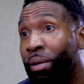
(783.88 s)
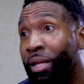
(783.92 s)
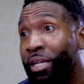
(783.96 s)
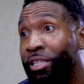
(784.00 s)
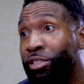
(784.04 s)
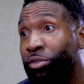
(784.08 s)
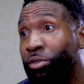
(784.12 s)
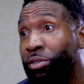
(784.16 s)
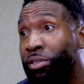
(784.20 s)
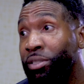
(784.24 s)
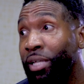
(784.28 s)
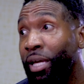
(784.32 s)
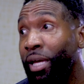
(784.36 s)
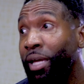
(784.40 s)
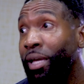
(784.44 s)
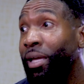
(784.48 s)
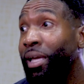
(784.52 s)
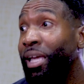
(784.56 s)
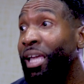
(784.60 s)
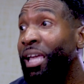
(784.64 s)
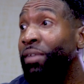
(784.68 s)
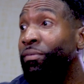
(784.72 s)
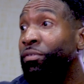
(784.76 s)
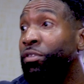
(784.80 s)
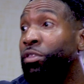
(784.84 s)
place to say,
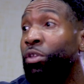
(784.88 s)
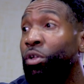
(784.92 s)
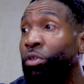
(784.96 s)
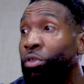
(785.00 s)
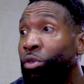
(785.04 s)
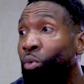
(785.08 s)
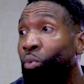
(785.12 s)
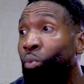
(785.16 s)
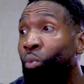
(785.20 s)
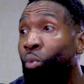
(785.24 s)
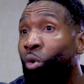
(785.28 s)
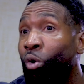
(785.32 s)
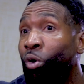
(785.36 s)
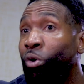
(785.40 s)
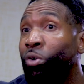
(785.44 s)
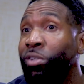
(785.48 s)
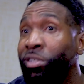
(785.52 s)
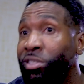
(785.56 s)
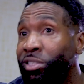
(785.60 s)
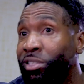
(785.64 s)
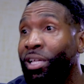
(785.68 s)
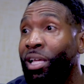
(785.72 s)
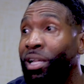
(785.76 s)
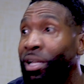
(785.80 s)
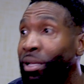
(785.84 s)
even though the world
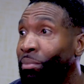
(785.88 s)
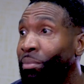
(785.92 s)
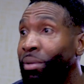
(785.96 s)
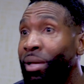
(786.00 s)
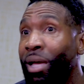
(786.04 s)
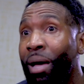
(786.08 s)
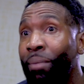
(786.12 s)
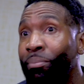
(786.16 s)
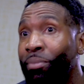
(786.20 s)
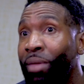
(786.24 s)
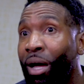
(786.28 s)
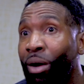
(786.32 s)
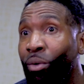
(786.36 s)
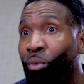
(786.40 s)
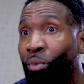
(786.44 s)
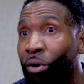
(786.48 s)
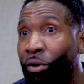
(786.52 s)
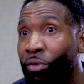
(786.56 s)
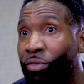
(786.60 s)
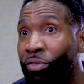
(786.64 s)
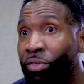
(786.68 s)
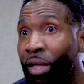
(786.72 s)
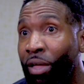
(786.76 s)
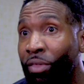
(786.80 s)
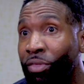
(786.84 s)
is telling me I'm not
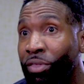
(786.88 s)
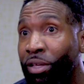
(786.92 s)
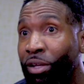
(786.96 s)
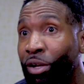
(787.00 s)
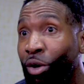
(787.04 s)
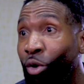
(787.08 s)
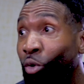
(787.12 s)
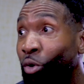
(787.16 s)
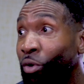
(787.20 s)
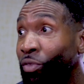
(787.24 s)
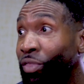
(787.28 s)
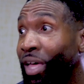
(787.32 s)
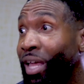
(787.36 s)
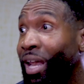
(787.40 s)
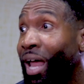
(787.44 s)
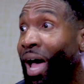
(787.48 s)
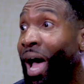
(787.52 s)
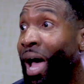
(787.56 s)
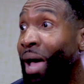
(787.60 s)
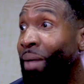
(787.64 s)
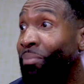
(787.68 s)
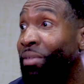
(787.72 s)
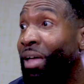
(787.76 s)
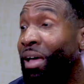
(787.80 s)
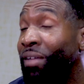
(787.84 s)
worth nothing, or that
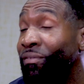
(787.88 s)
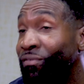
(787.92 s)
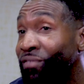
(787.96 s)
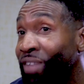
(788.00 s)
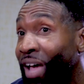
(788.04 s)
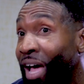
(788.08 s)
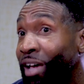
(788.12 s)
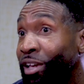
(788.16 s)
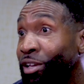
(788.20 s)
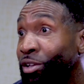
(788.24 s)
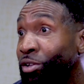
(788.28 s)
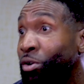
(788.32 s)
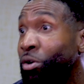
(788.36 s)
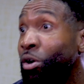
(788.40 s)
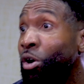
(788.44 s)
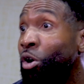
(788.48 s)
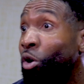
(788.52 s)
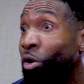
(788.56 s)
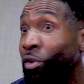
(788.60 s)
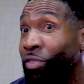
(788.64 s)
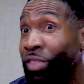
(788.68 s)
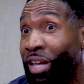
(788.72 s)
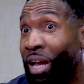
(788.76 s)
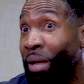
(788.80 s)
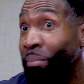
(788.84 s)
I'm not valued,
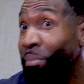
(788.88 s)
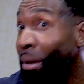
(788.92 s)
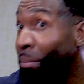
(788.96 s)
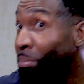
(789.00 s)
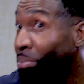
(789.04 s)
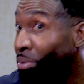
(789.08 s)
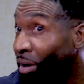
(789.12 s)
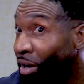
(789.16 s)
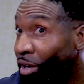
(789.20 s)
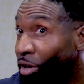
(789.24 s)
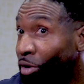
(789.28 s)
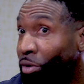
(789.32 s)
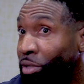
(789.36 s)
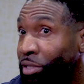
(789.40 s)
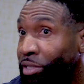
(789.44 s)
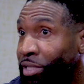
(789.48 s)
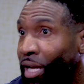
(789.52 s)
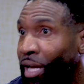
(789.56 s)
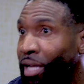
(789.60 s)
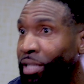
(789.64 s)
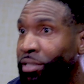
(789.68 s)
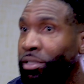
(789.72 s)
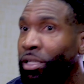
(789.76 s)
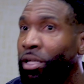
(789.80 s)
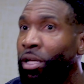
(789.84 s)
or that I'm not
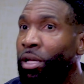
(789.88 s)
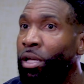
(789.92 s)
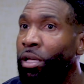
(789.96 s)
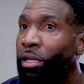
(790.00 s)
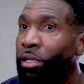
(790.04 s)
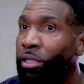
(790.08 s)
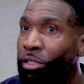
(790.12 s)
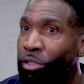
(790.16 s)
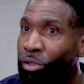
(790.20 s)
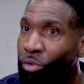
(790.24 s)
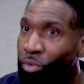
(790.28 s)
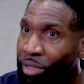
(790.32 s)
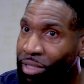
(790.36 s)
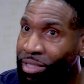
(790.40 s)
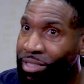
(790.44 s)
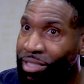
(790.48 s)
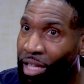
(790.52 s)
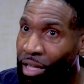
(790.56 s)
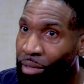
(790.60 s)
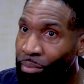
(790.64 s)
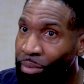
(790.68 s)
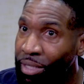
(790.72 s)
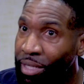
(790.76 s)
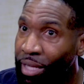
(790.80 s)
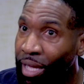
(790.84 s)
prioritized, you can
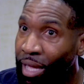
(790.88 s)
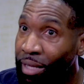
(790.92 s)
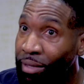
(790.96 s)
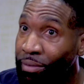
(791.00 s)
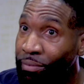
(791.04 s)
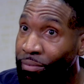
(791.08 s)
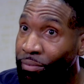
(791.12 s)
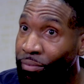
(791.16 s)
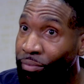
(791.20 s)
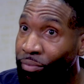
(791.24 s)
tell me that.